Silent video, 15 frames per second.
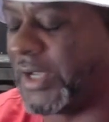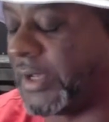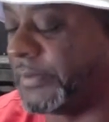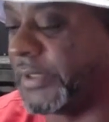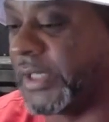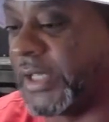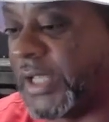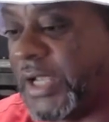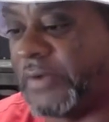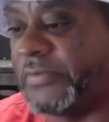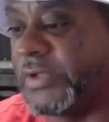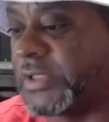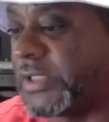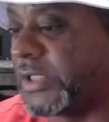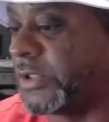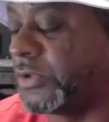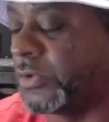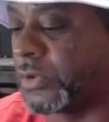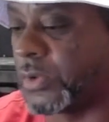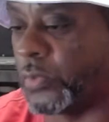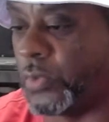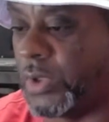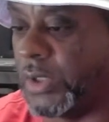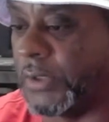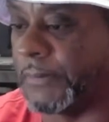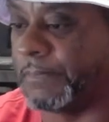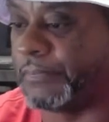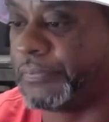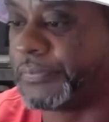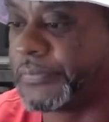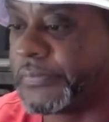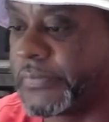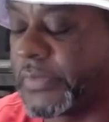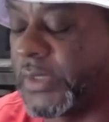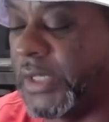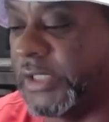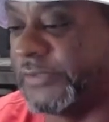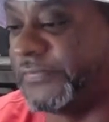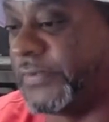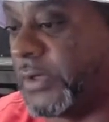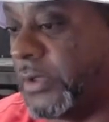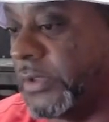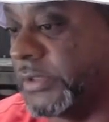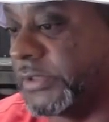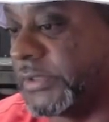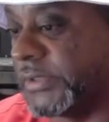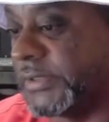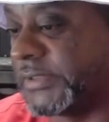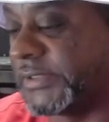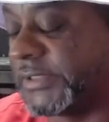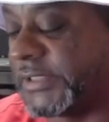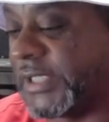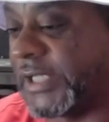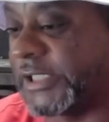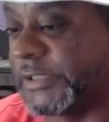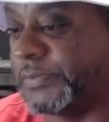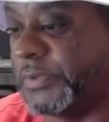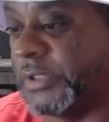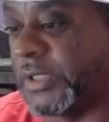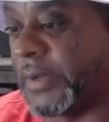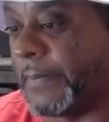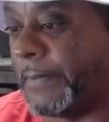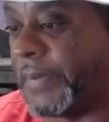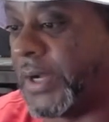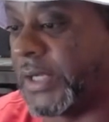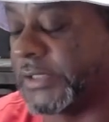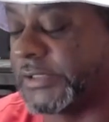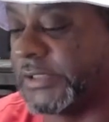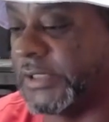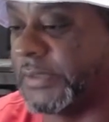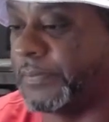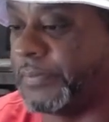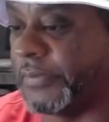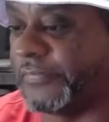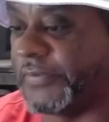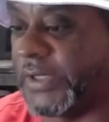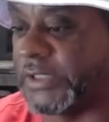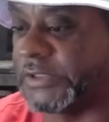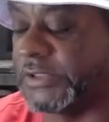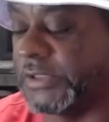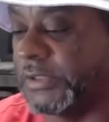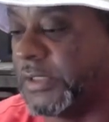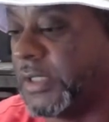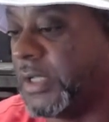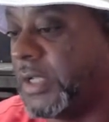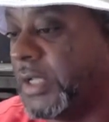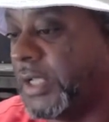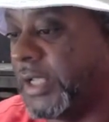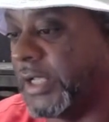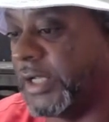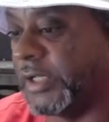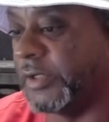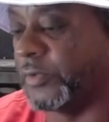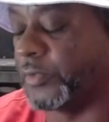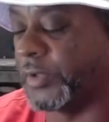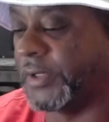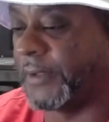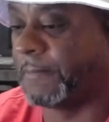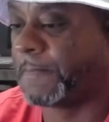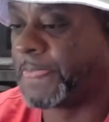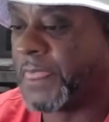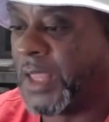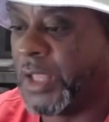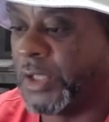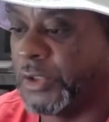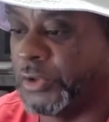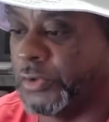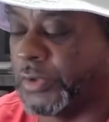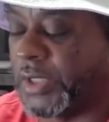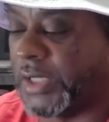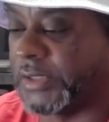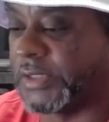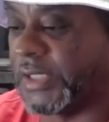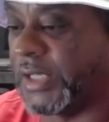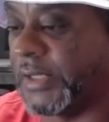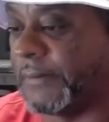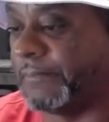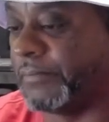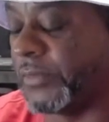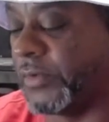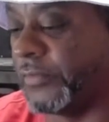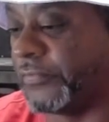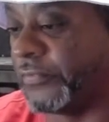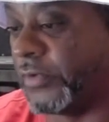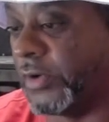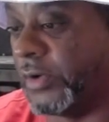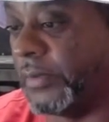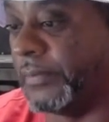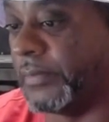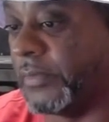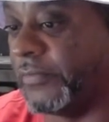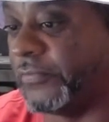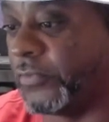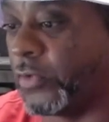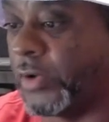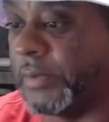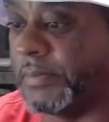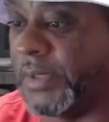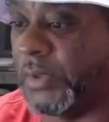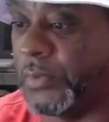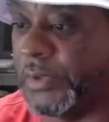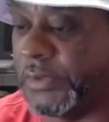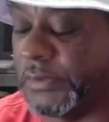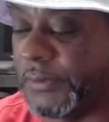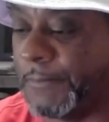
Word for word: I mean, everything you could want as far as textbook boxing perfection in the ring. You got that from Floyd Mayweather.